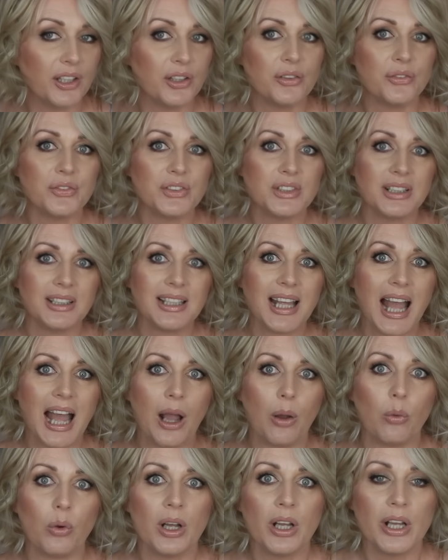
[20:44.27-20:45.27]
you've seen
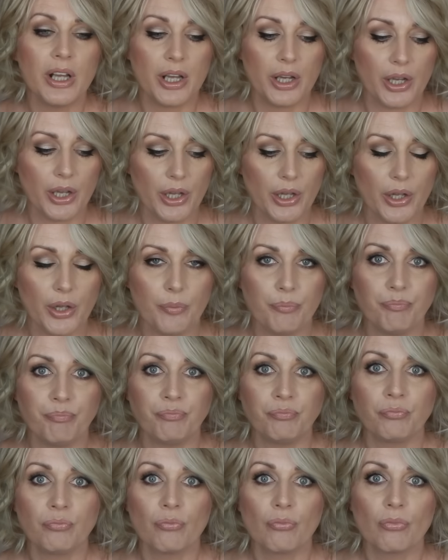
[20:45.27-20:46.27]
how um,